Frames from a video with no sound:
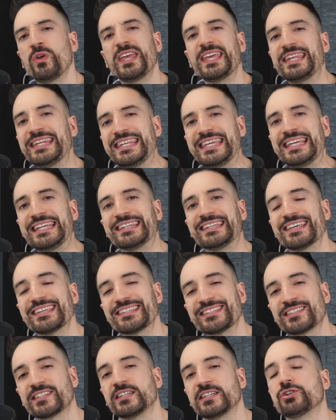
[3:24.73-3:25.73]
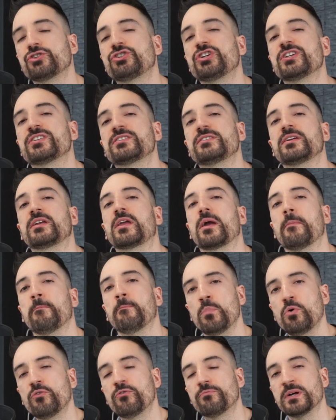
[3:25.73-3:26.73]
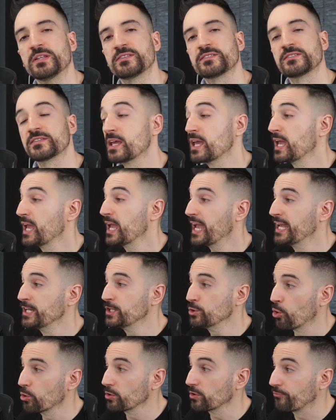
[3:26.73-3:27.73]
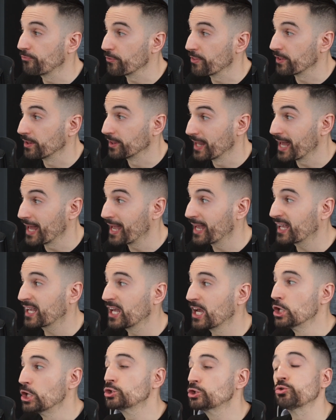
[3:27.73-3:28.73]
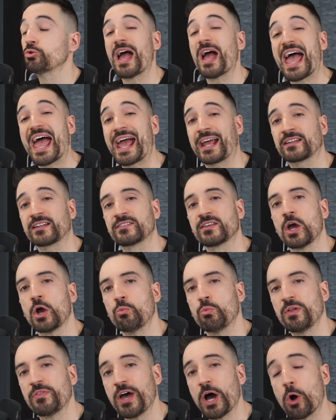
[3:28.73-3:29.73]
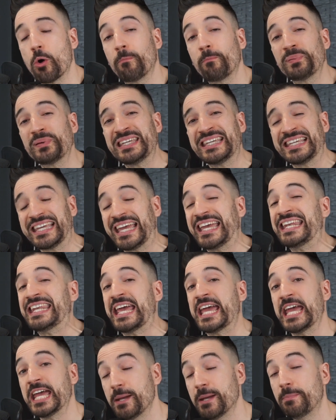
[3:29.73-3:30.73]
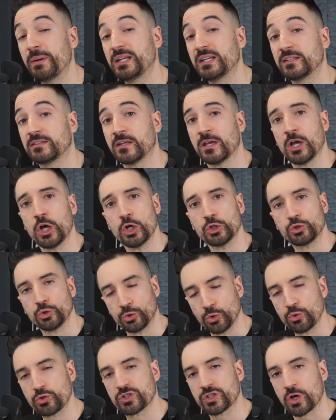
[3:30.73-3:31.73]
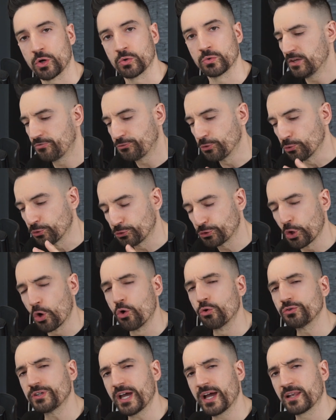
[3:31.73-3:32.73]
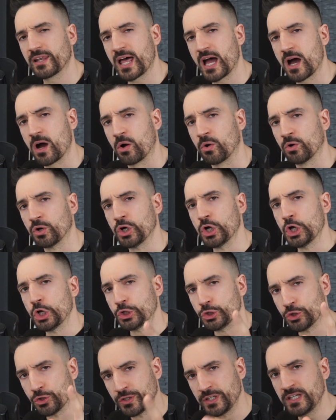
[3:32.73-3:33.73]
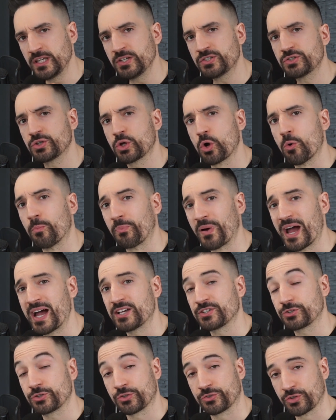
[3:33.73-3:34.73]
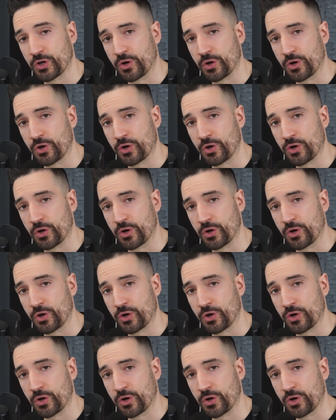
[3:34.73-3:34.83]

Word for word: We need synergistic movements in order for the leg to act without being inhibited to do so. If you don't allow your knees to go past your